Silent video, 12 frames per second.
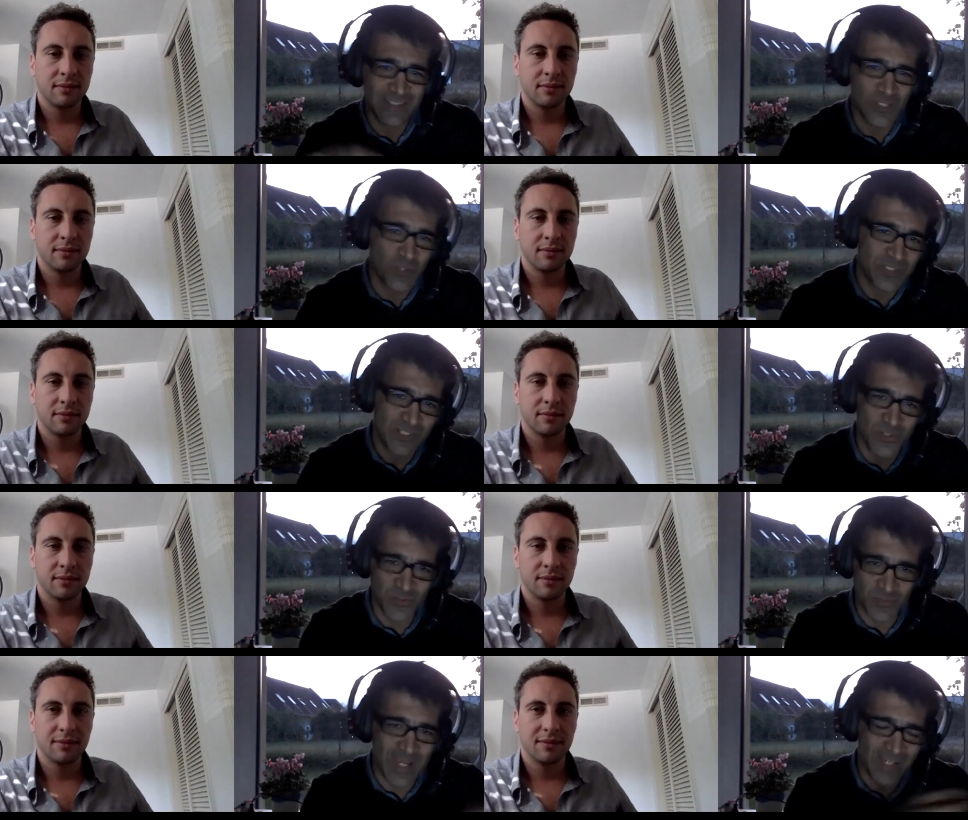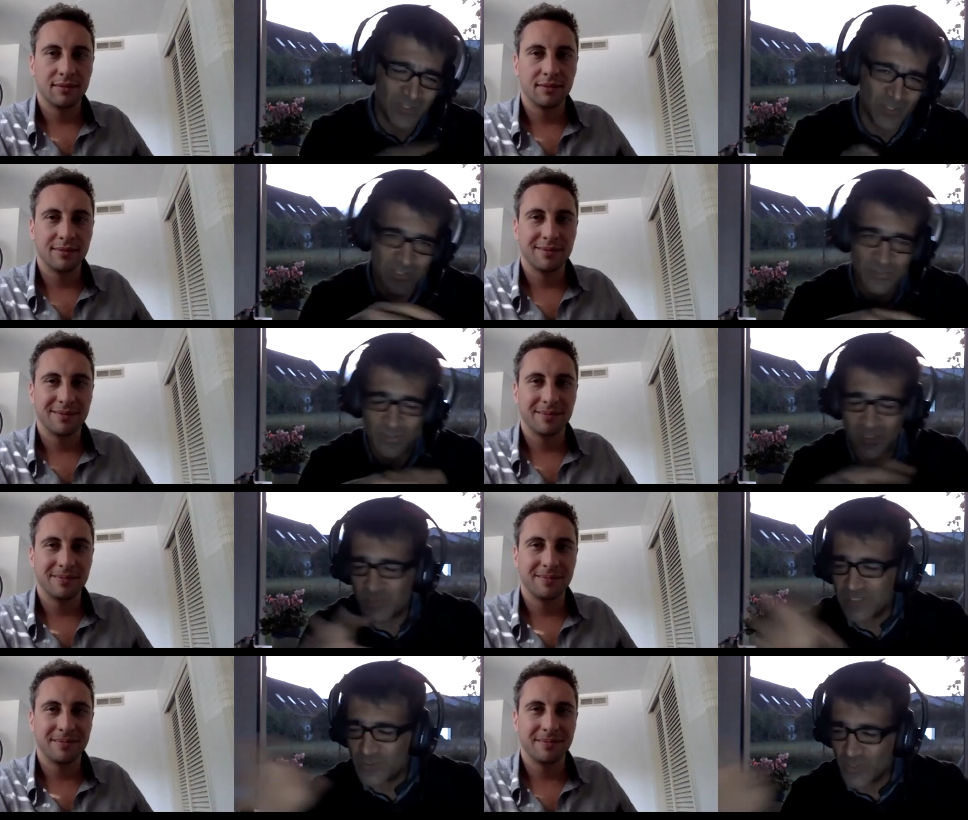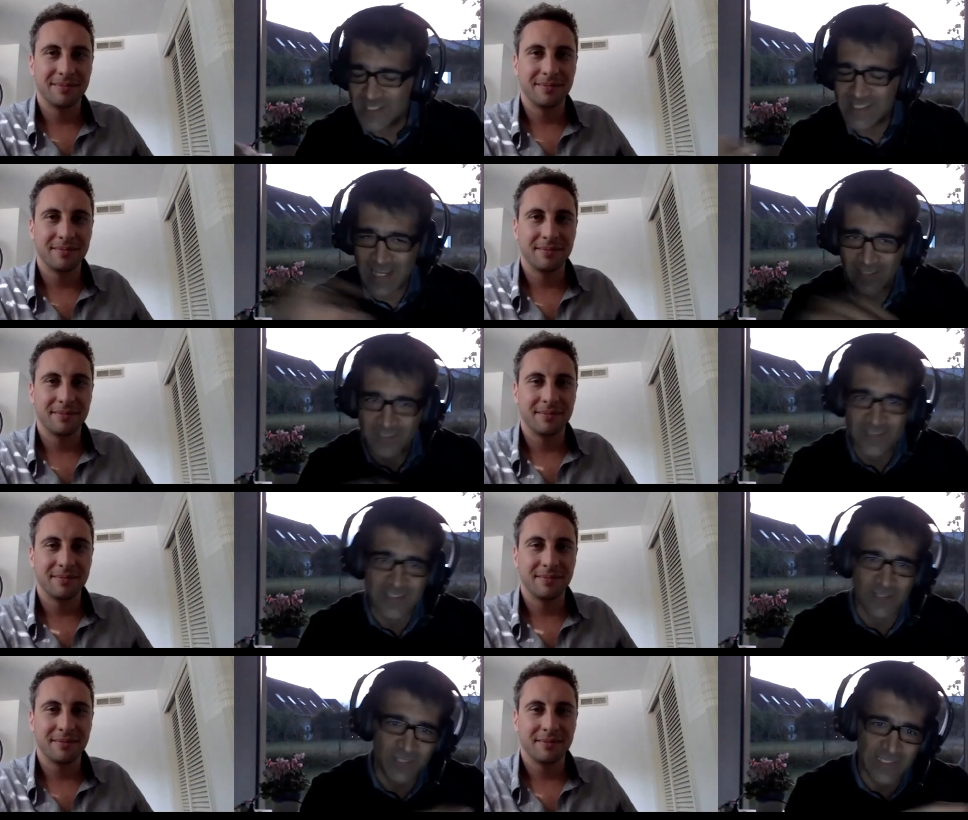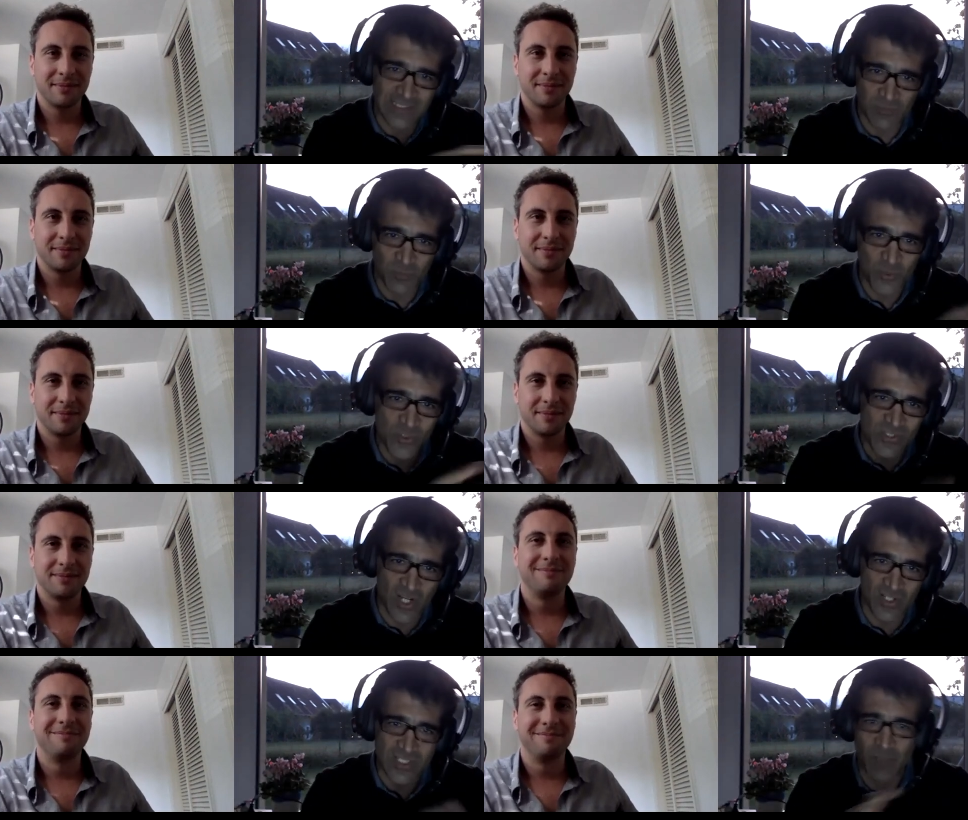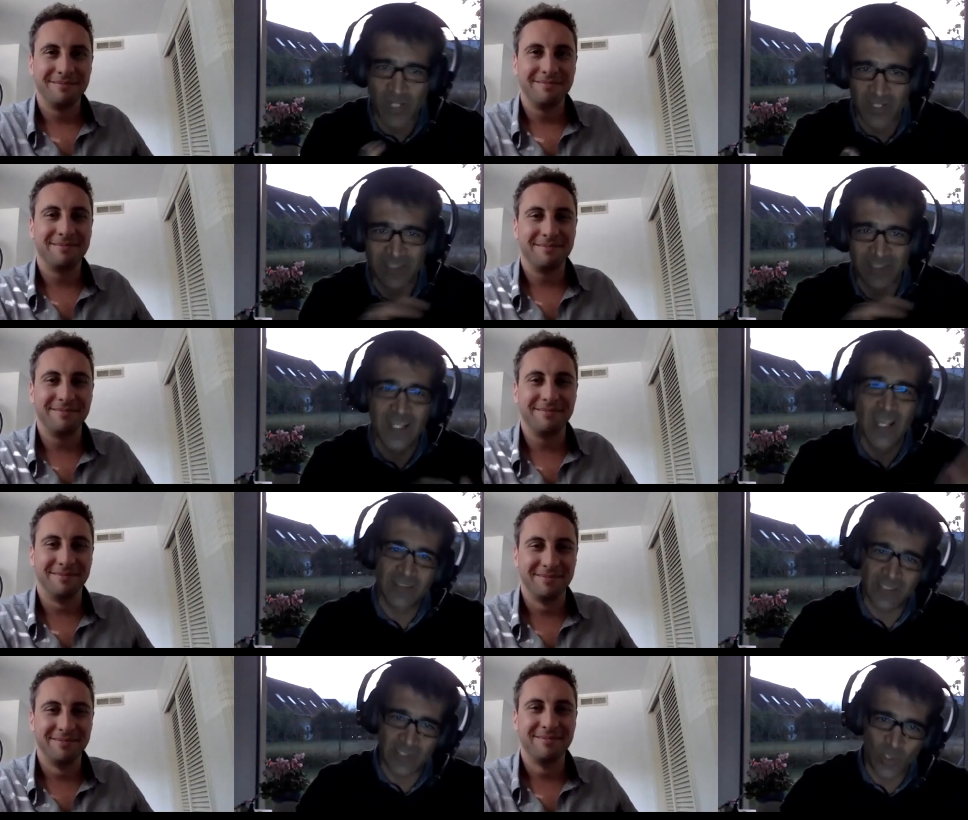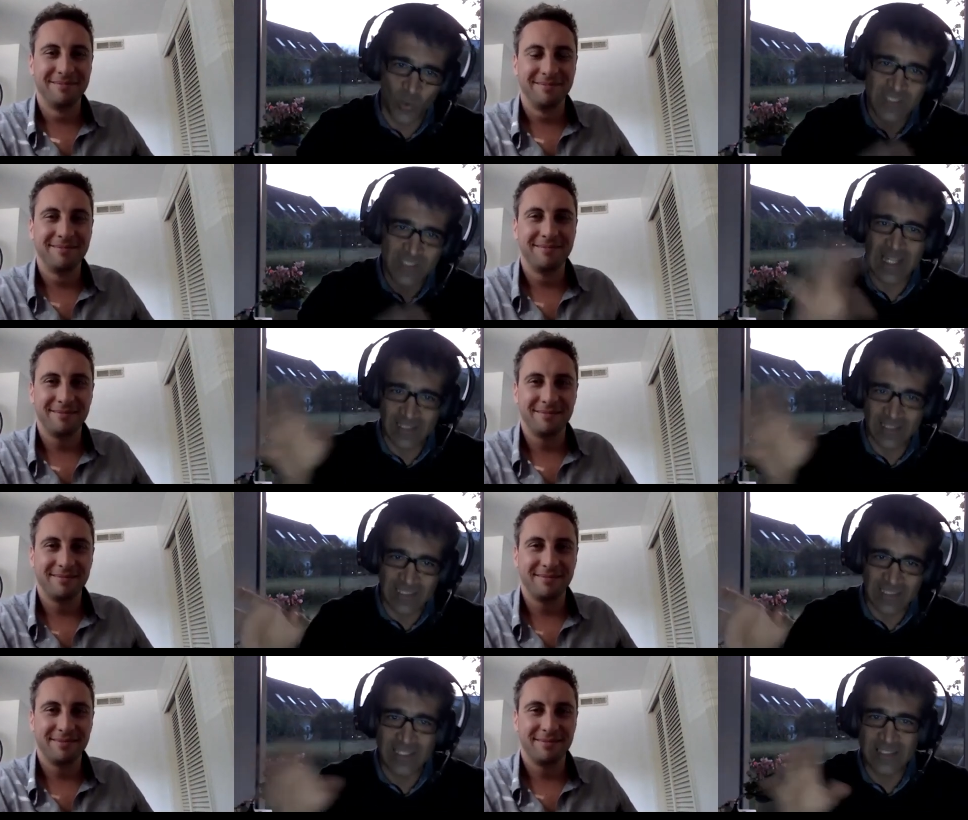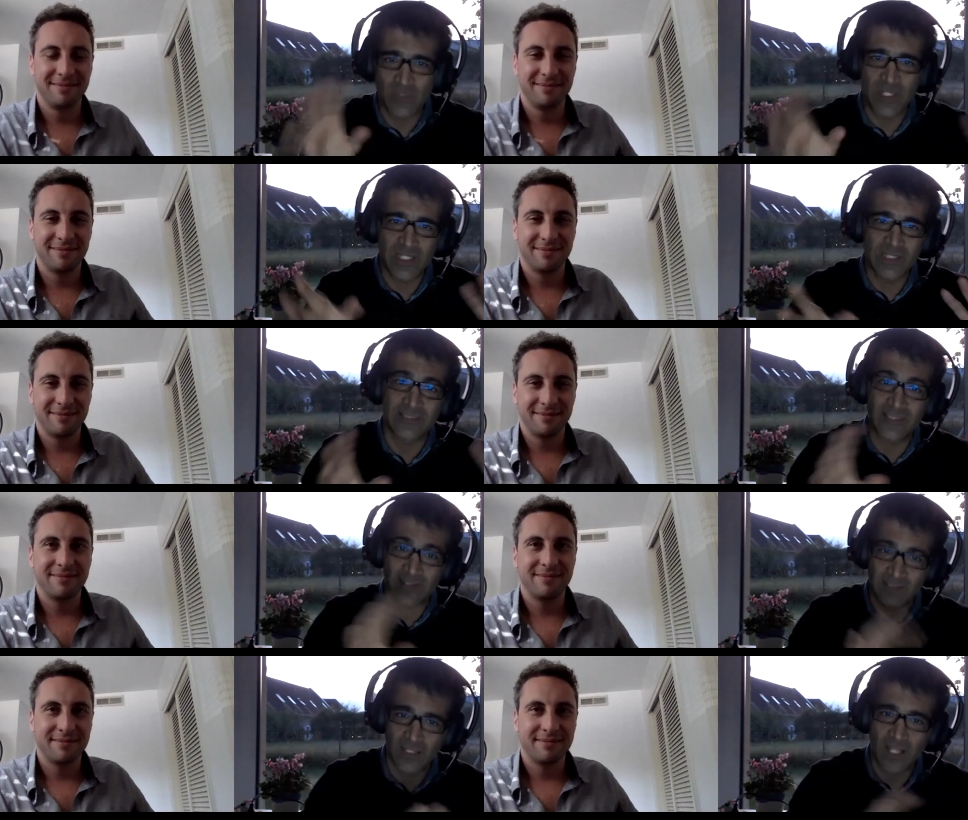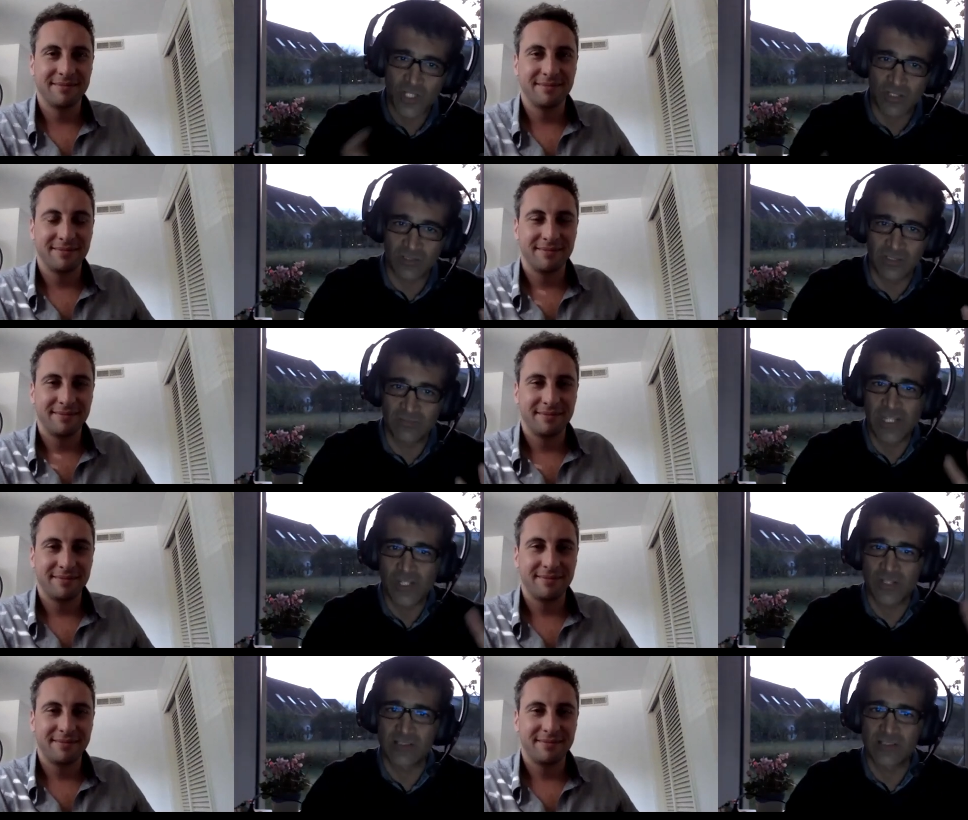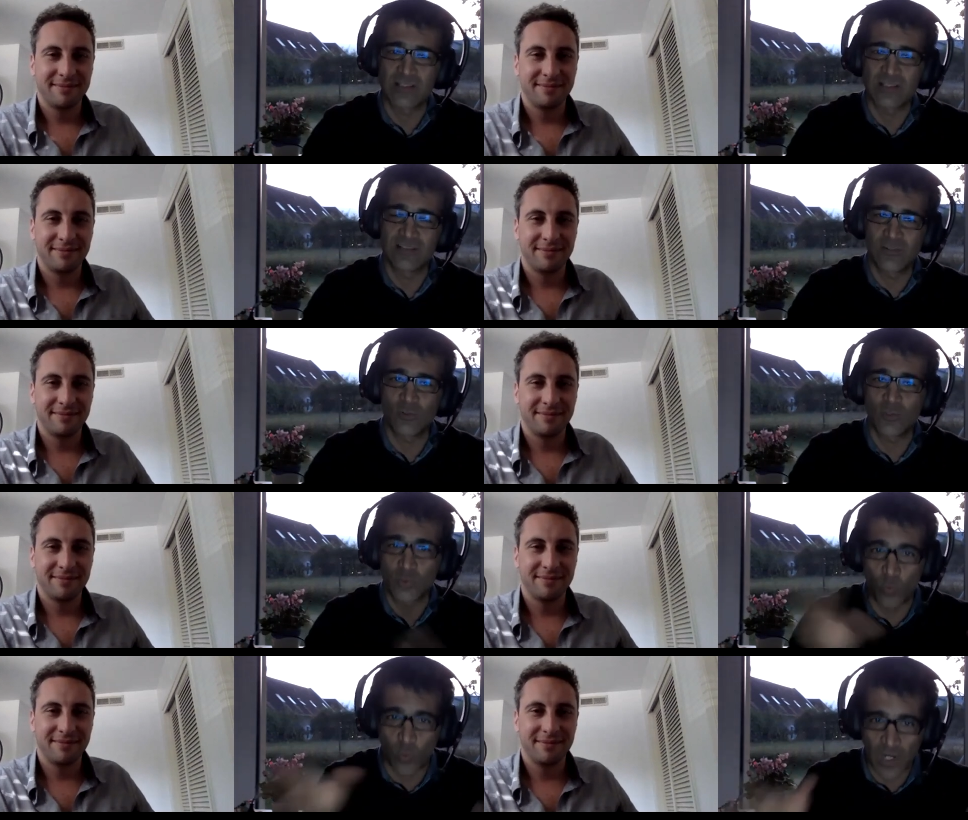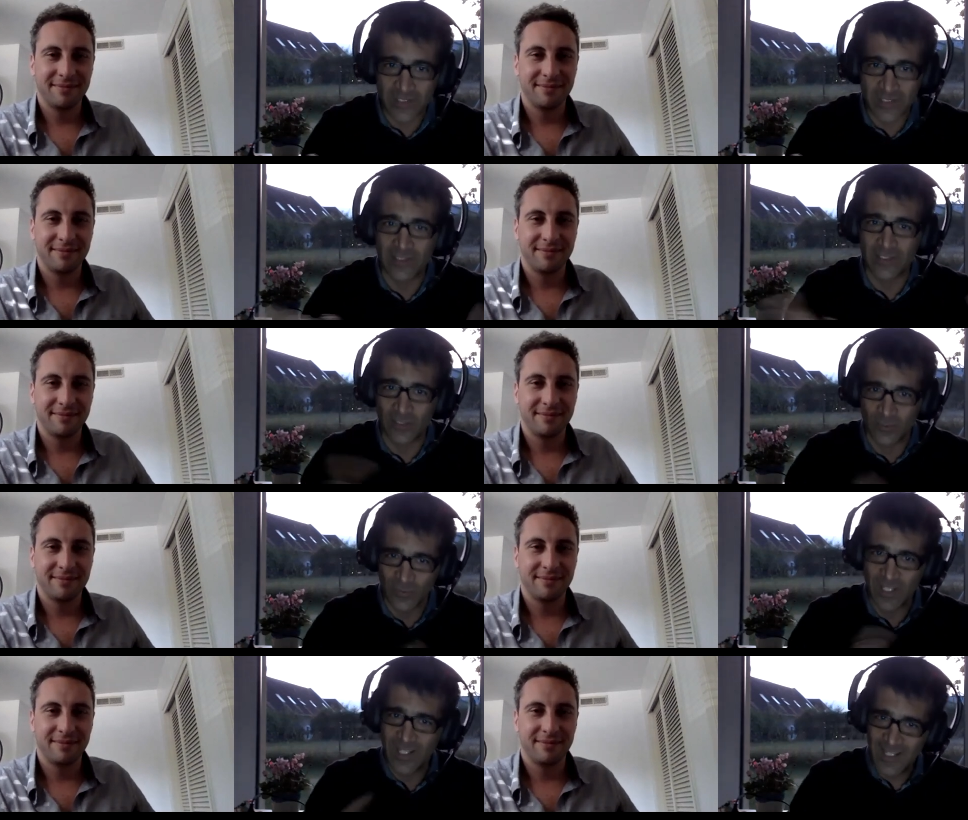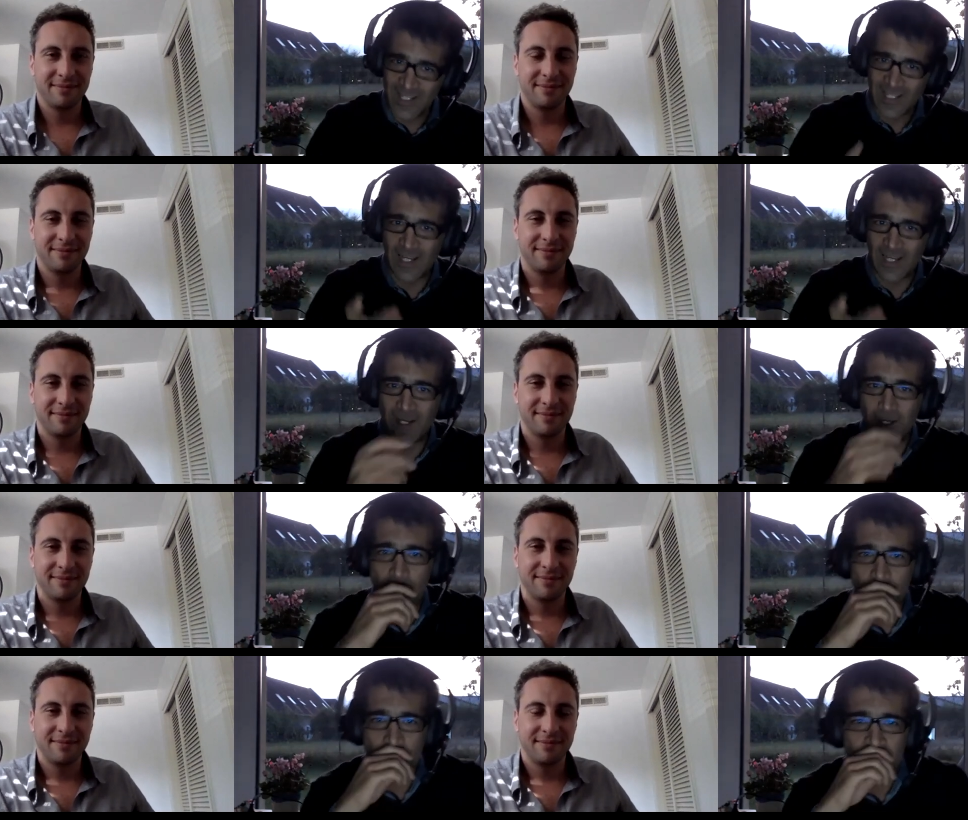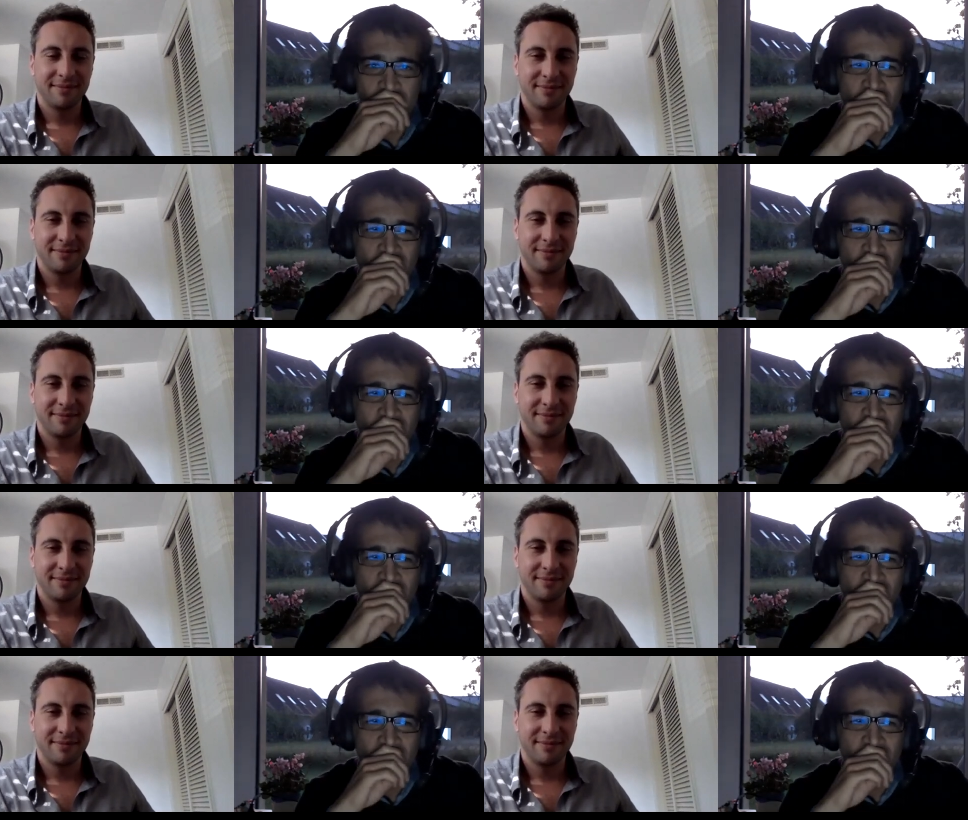Speaker 1: it always goes back also to the Bitcoin standard. Saifedean Ammous talks about it, mm-hmm. the gold standard, the easy money, the technological innovations, zero to one, you know, um,